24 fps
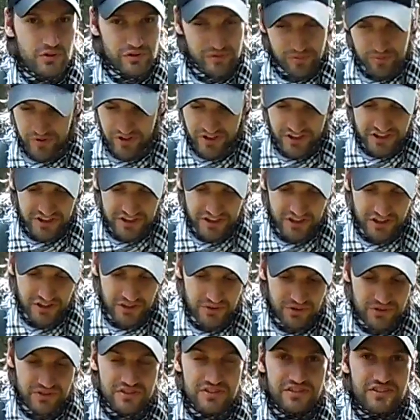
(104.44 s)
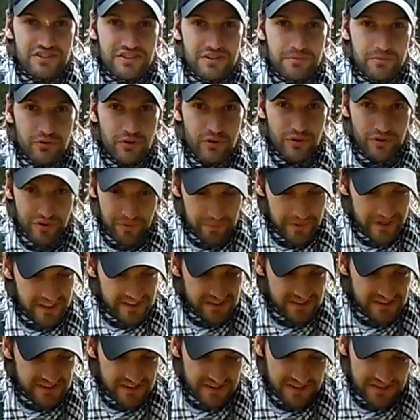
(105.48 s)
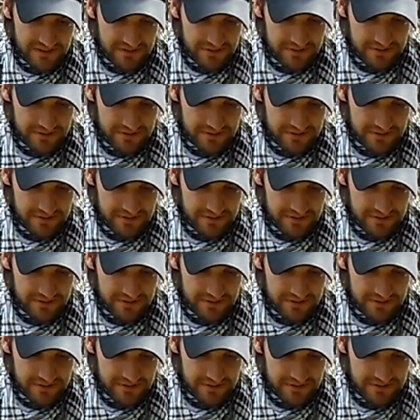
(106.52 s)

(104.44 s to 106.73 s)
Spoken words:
toothbrush it goes some toothpaste.